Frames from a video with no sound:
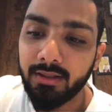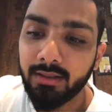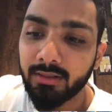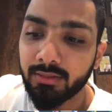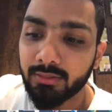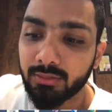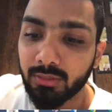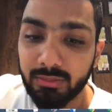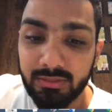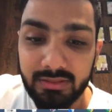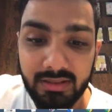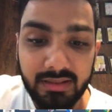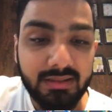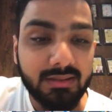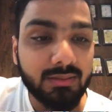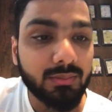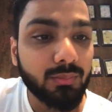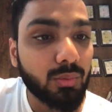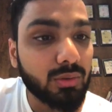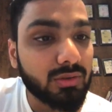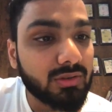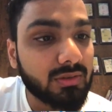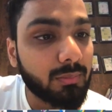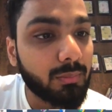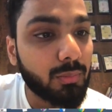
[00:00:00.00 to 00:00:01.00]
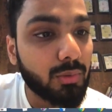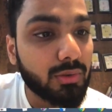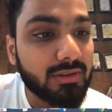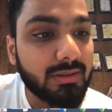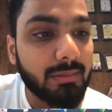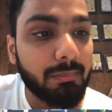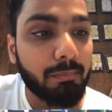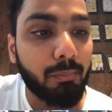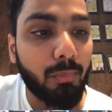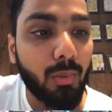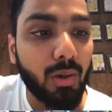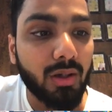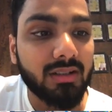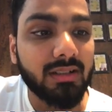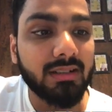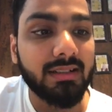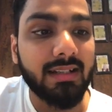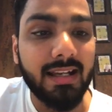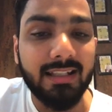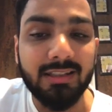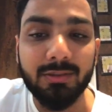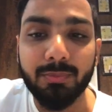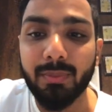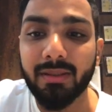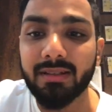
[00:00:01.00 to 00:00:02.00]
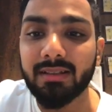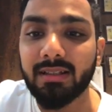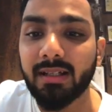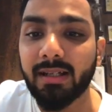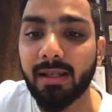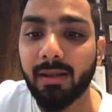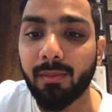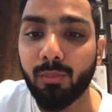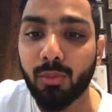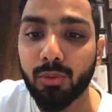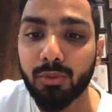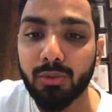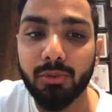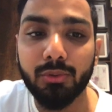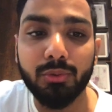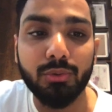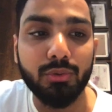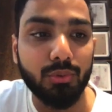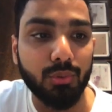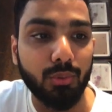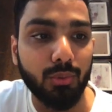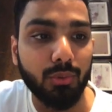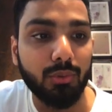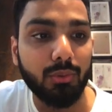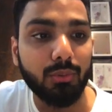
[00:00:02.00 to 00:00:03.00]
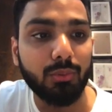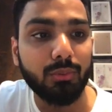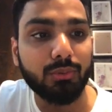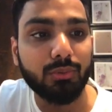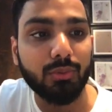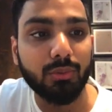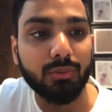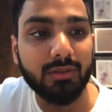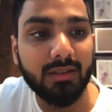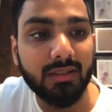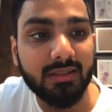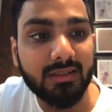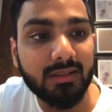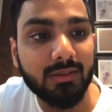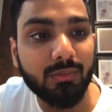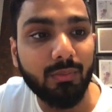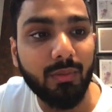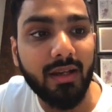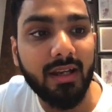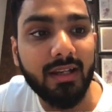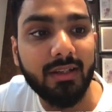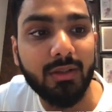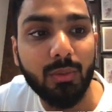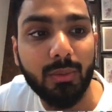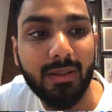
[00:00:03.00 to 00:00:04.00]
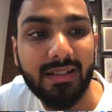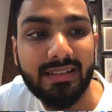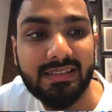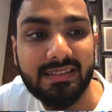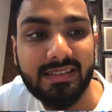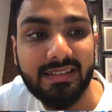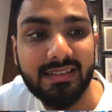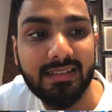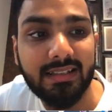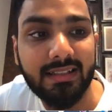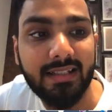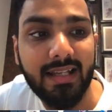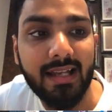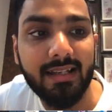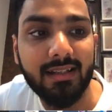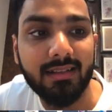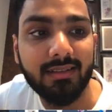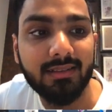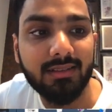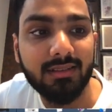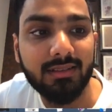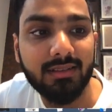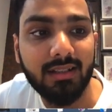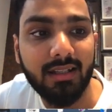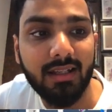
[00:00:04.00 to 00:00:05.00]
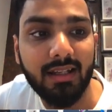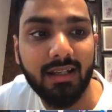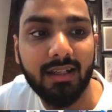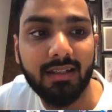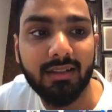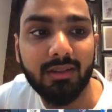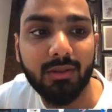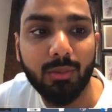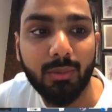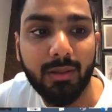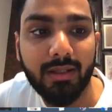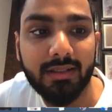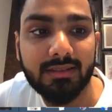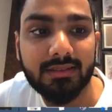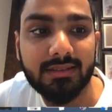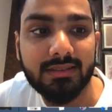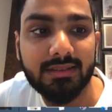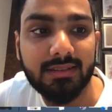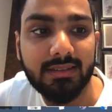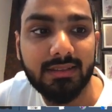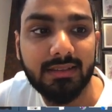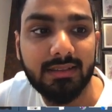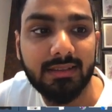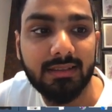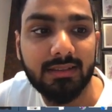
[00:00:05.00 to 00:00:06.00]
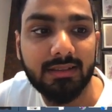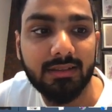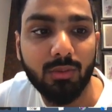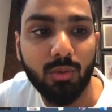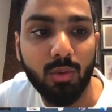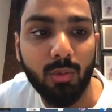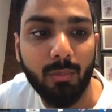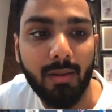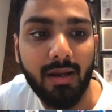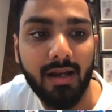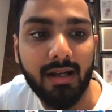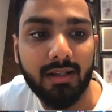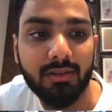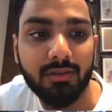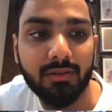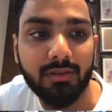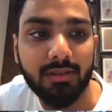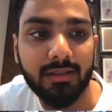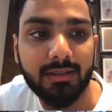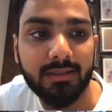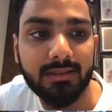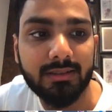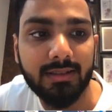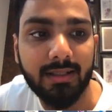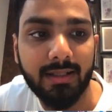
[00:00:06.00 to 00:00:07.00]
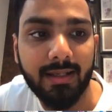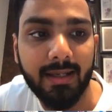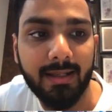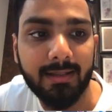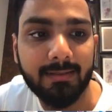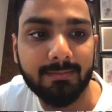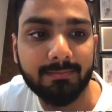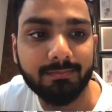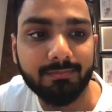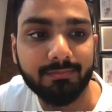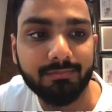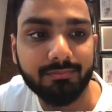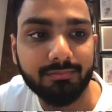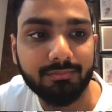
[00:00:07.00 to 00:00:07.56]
so this was the most important aspect that i wanted to show you so this is where you can see the calendar and you can see go back to the list again